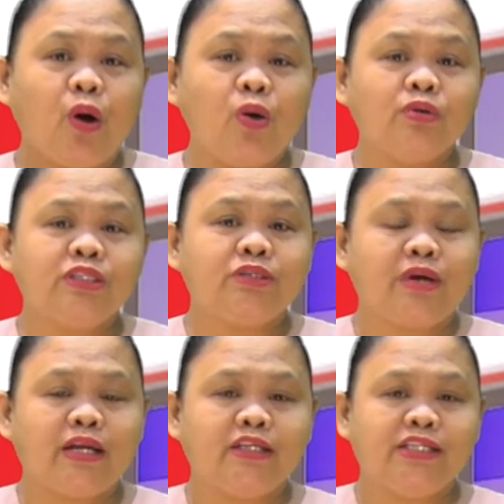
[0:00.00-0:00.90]
own
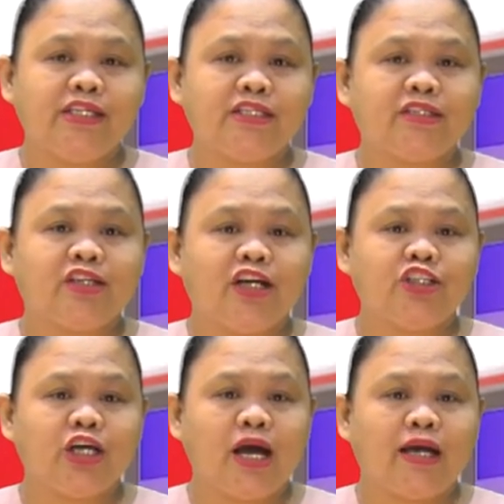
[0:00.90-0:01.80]
strategies
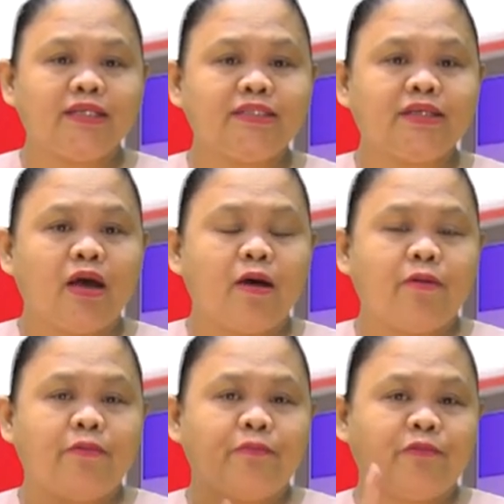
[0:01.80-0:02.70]
such as
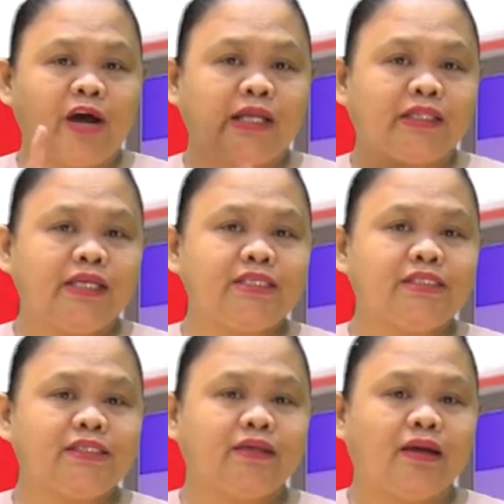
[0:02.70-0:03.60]

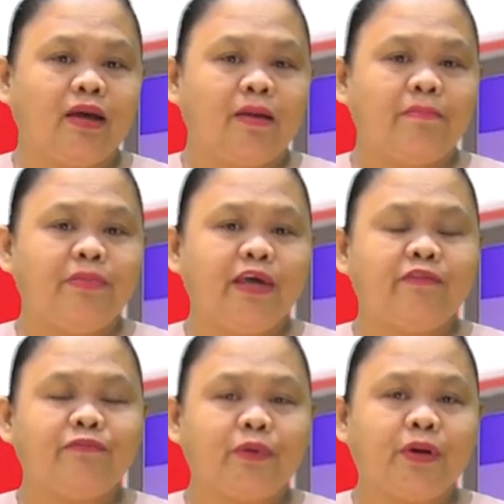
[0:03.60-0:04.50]
practice, be
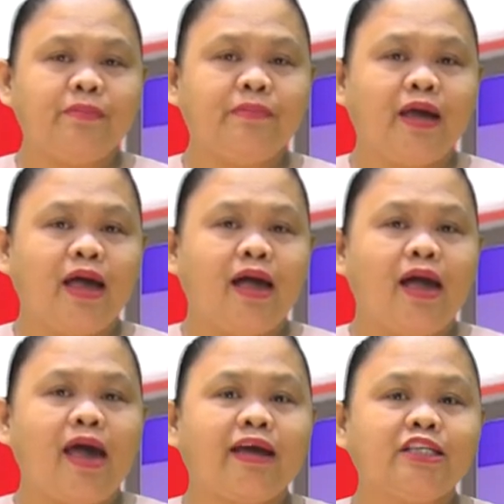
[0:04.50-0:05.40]
informed,
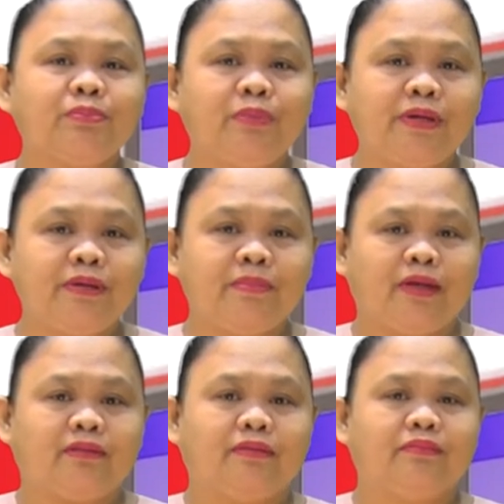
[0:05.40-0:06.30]

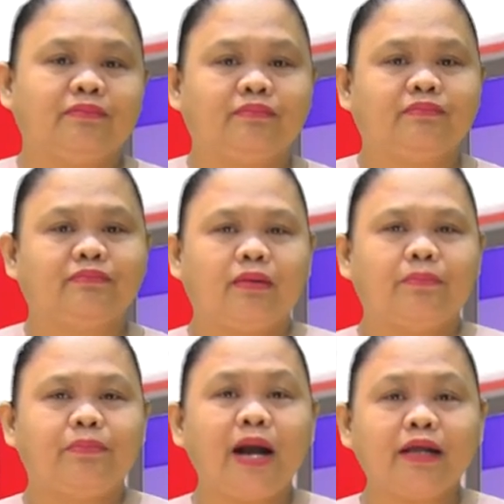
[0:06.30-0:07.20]
experiment.
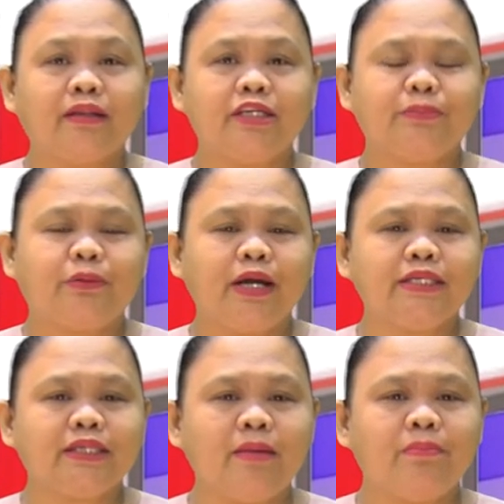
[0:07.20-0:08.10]
Practice, for
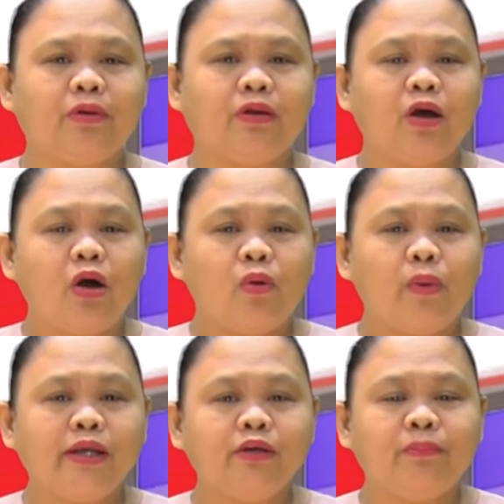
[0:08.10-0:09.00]
example,
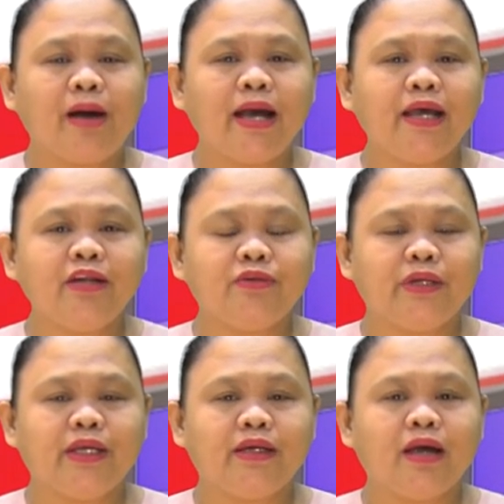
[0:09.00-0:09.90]
when you buy a
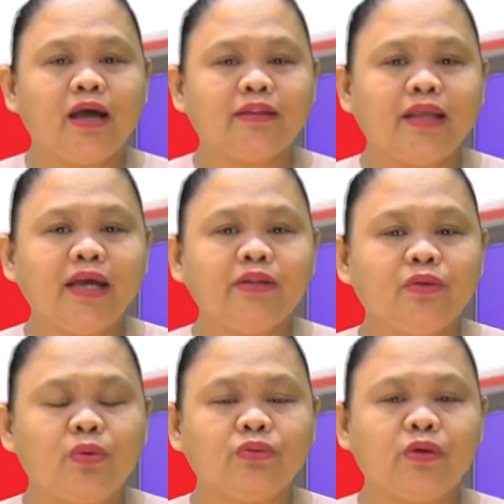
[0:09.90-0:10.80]
drink, take
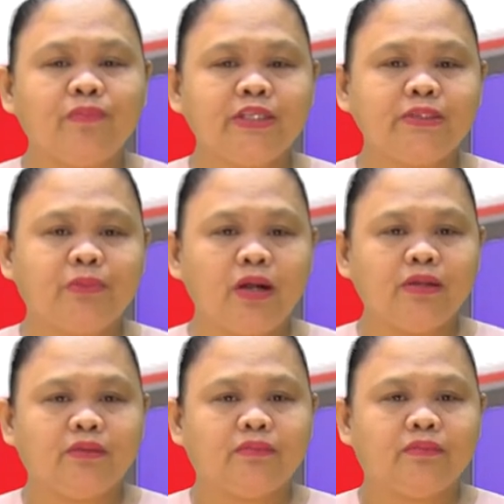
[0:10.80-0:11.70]
note of its
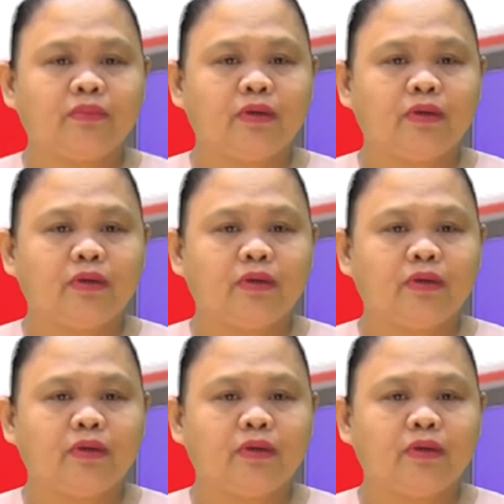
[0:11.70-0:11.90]
volume.